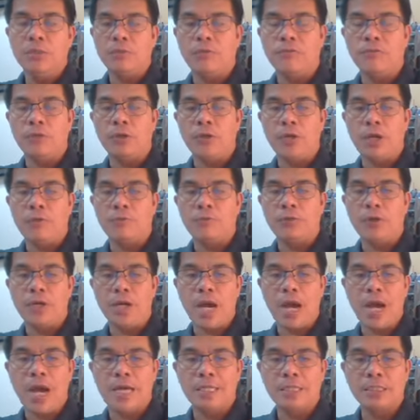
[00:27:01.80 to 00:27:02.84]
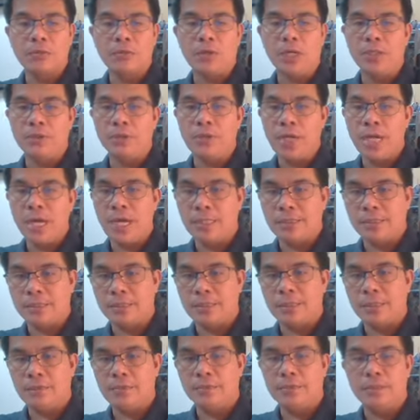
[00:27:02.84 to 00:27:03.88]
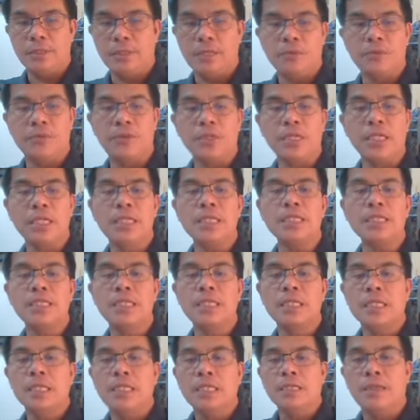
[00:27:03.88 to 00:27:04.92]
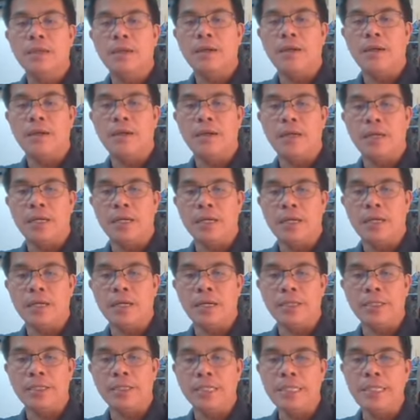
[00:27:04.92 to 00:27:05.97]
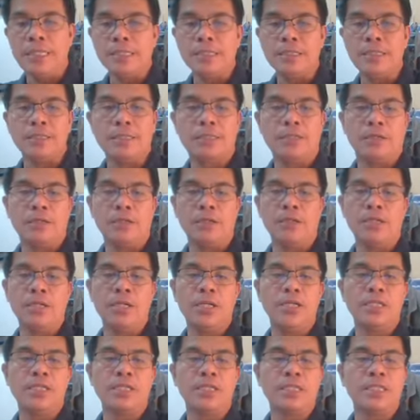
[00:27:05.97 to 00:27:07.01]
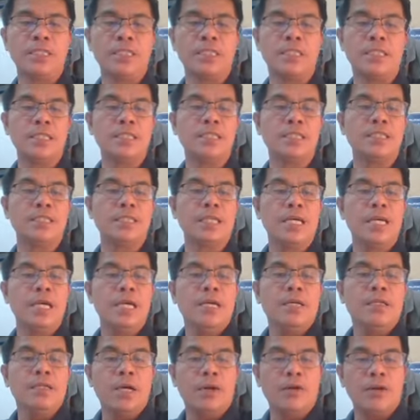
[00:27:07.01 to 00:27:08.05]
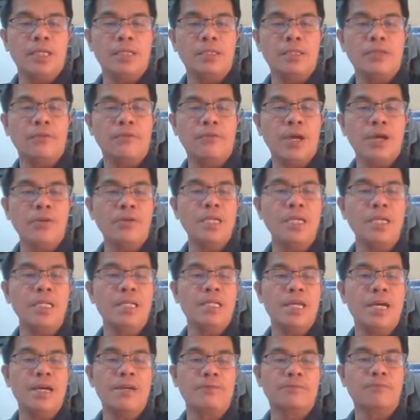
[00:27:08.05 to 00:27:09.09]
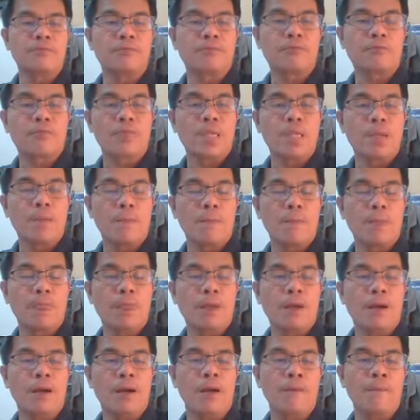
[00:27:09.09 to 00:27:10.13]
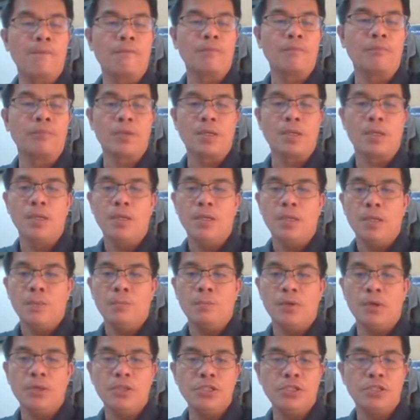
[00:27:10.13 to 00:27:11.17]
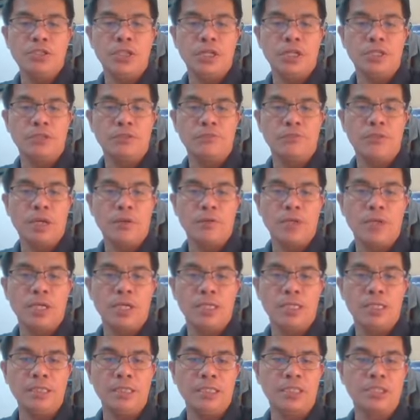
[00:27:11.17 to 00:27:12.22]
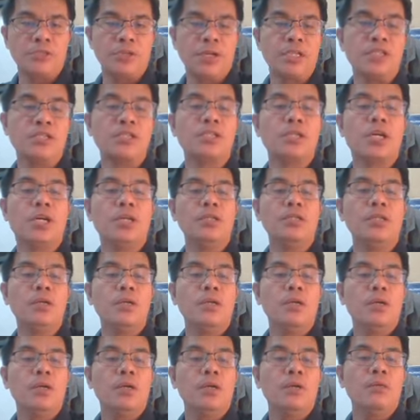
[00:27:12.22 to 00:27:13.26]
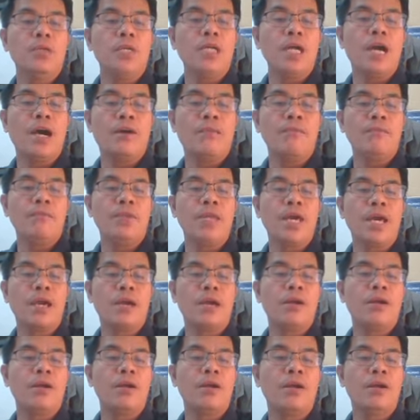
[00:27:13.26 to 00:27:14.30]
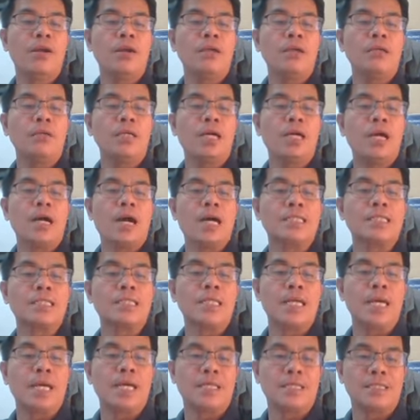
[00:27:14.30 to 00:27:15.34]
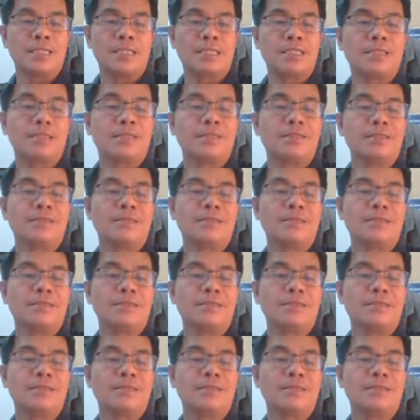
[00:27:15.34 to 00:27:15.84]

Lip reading: for us to address these needs or learners' needs. Now, at the very left um, portion of our illustration, we have there assess.